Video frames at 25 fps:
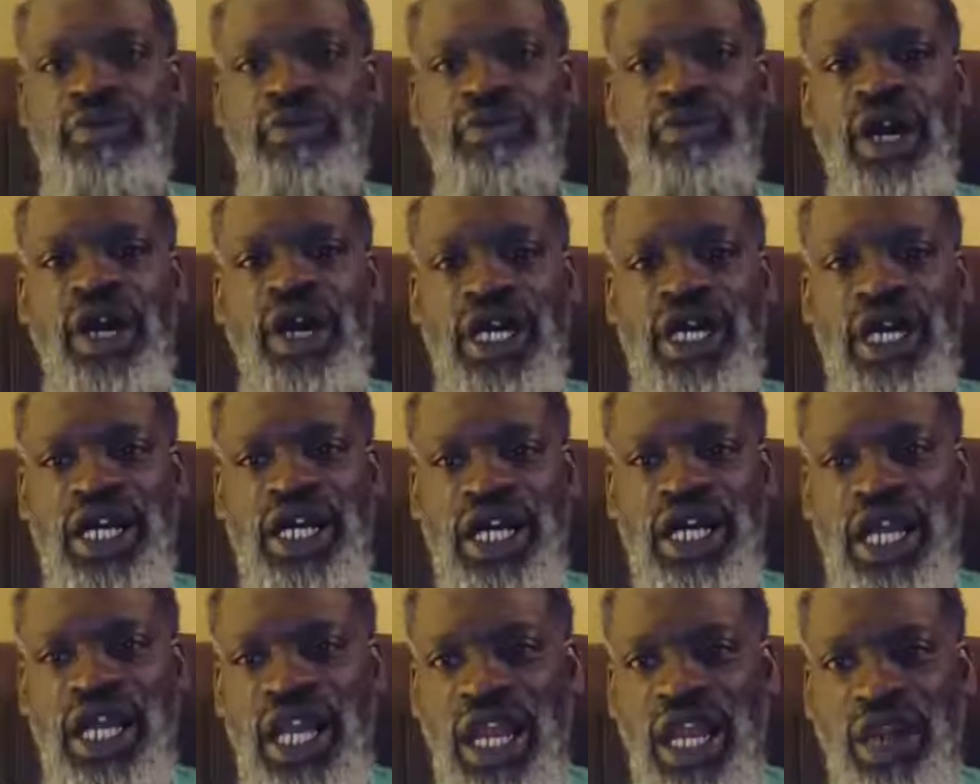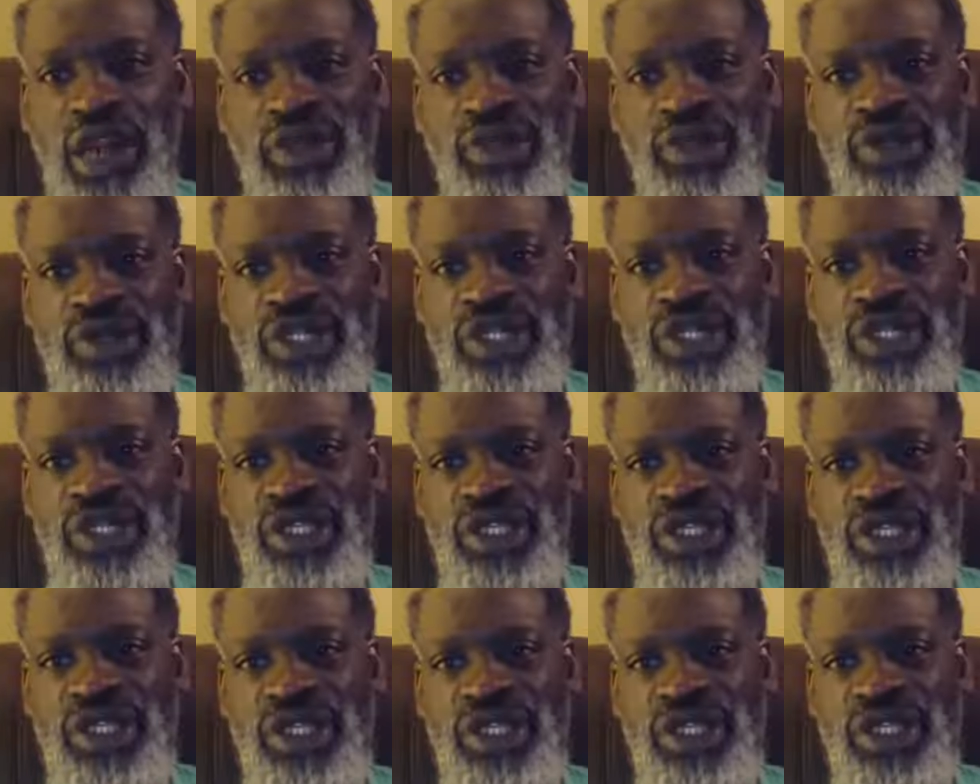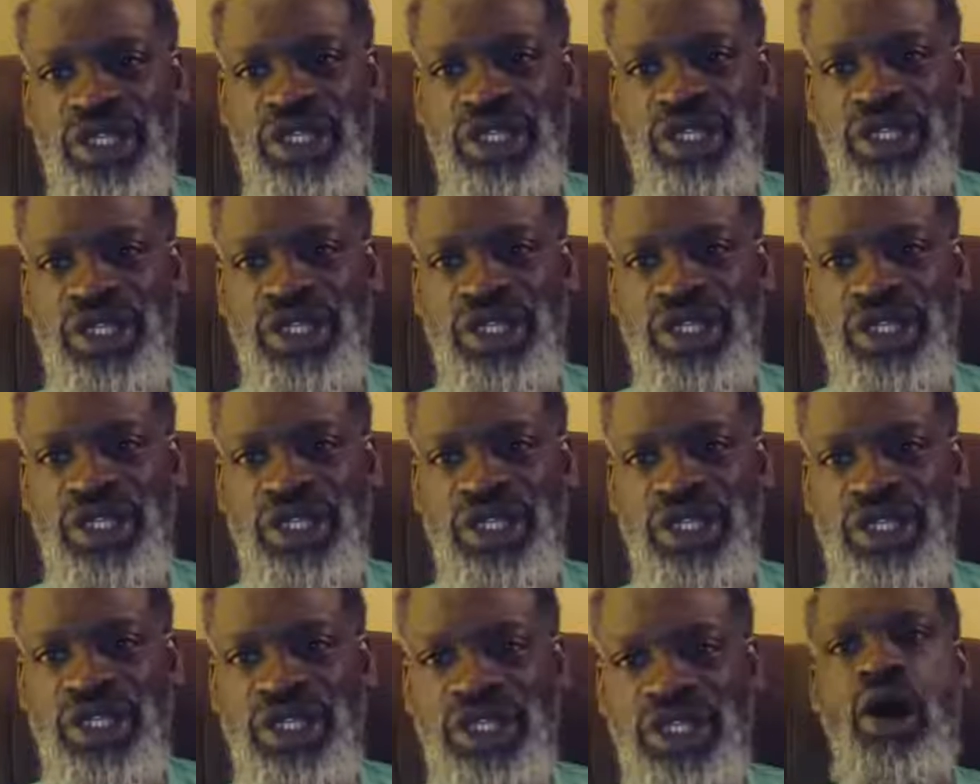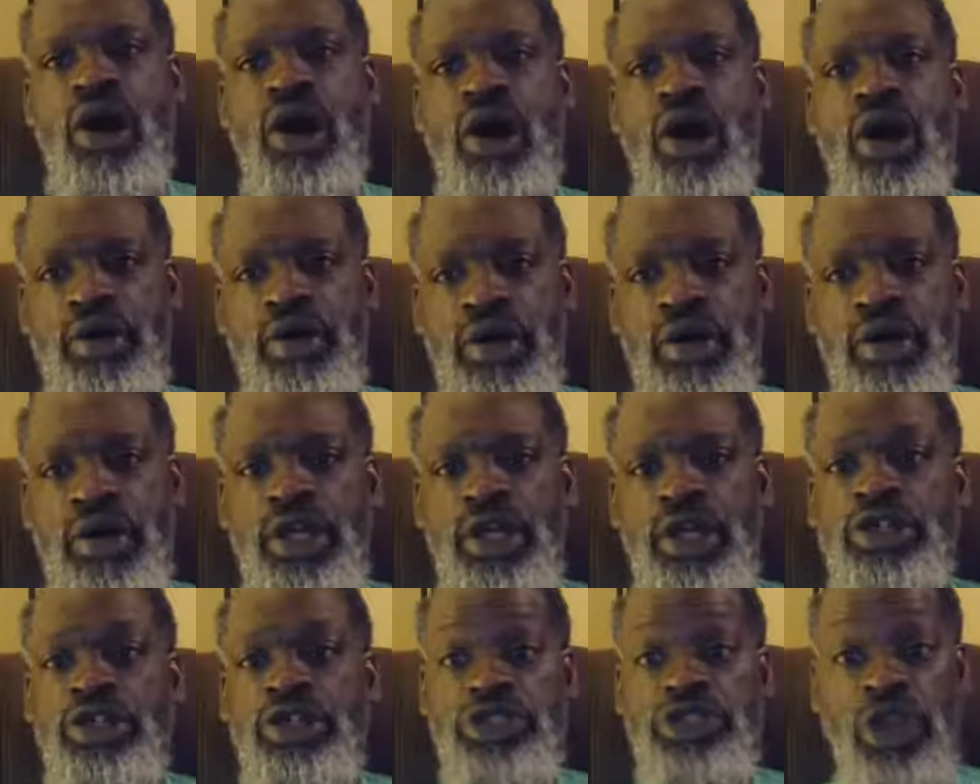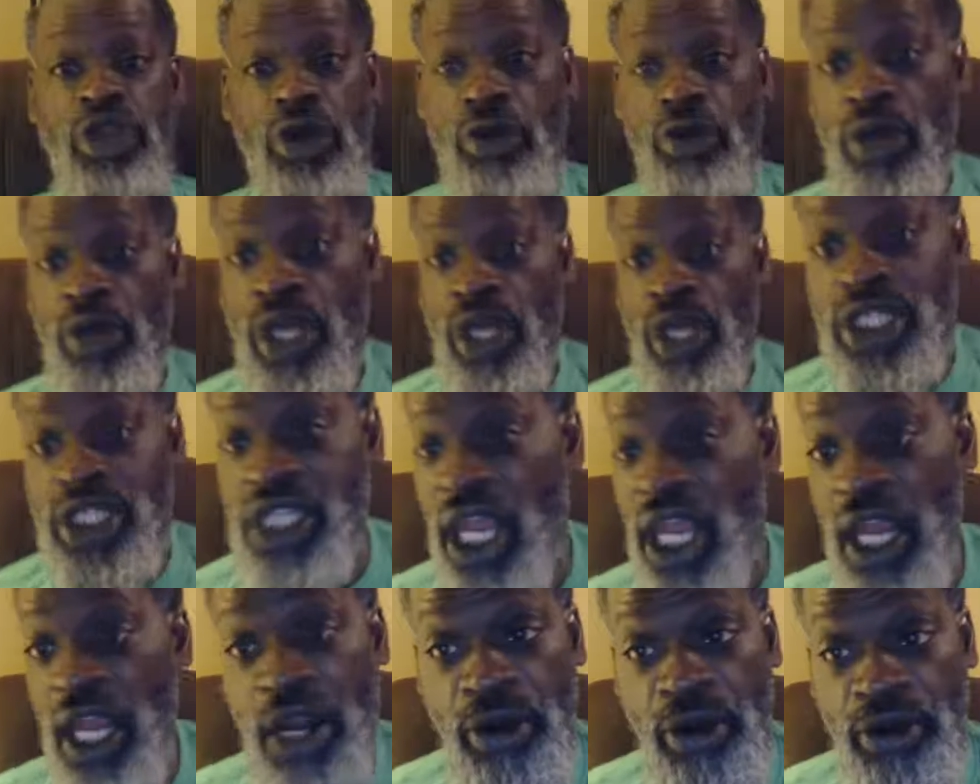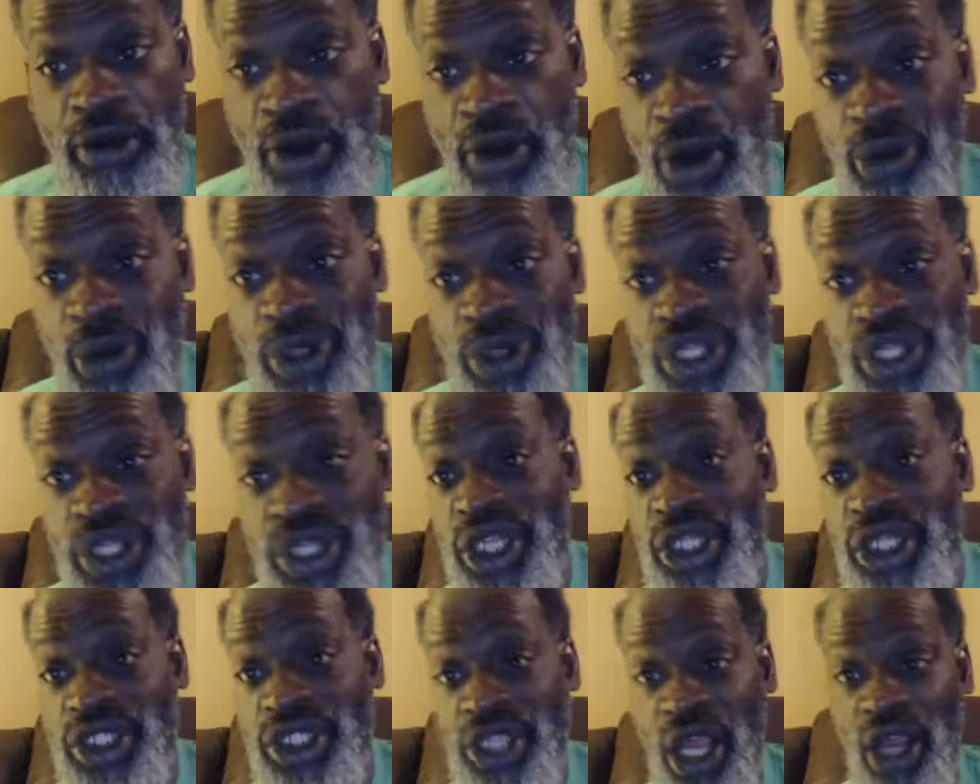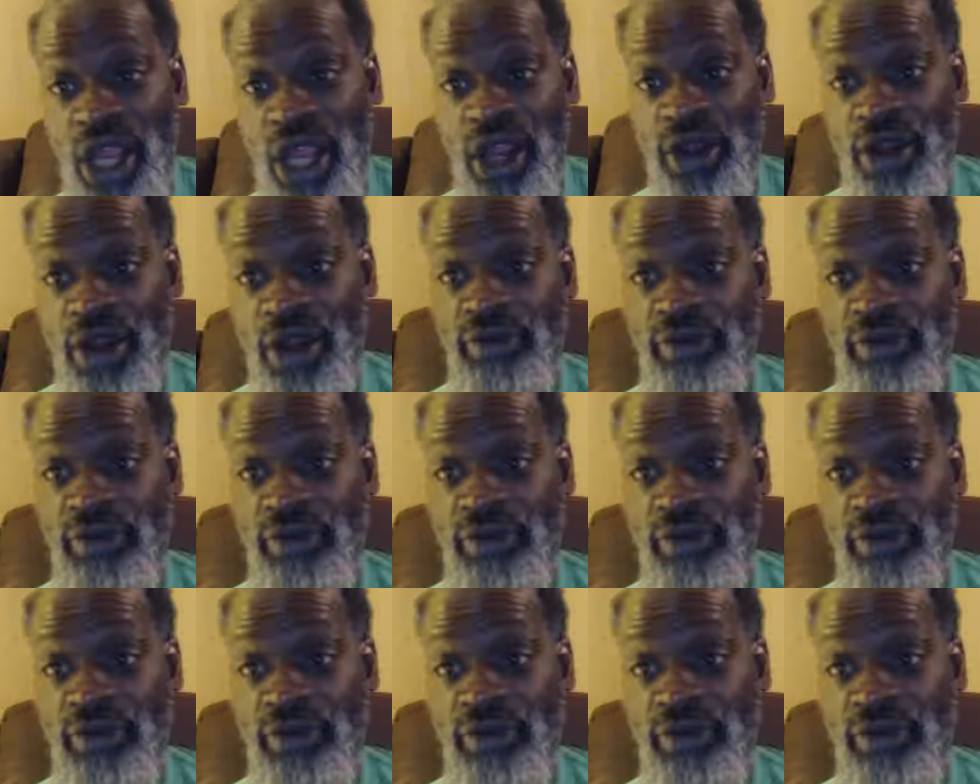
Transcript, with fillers: a clarity about who they are. So they don't know what they deserve.